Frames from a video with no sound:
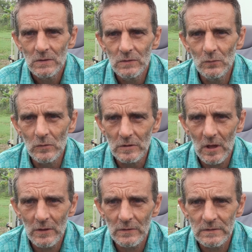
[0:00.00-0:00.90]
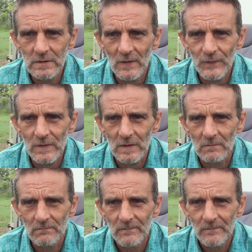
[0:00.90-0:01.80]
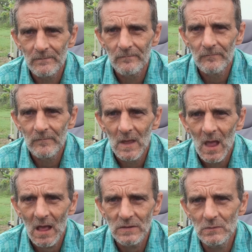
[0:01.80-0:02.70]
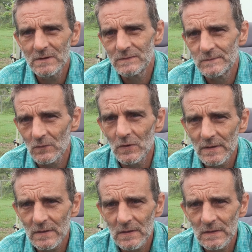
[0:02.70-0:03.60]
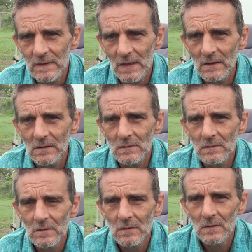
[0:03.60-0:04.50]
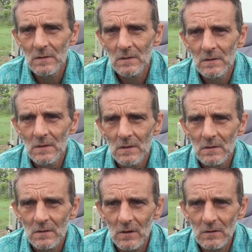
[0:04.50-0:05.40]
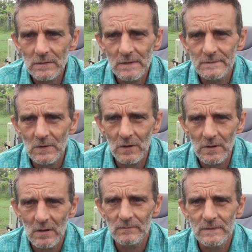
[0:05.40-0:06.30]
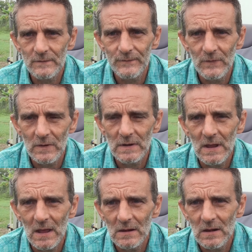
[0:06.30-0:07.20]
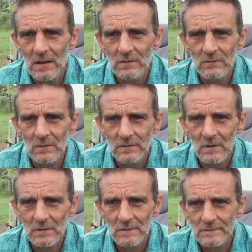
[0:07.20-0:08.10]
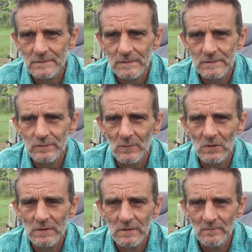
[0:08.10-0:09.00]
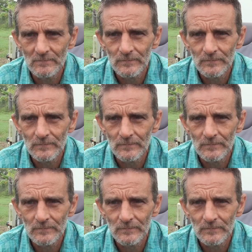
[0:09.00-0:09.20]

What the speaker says: You will own nothing. Are you enjoying it yet? Gold has gone up to $3,800 this morning.